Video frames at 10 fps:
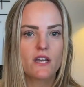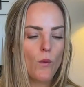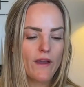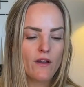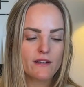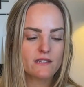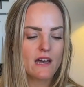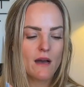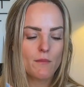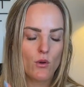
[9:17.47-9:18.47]
Where is
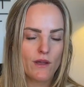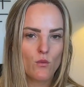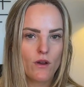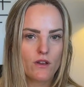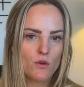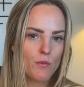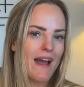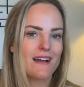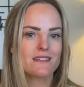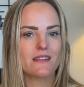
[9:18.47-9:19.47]
that point where you
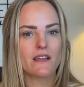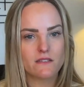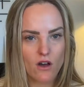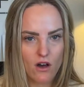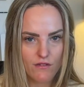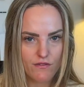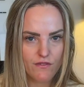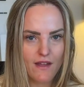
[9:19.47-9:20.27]
pass things off?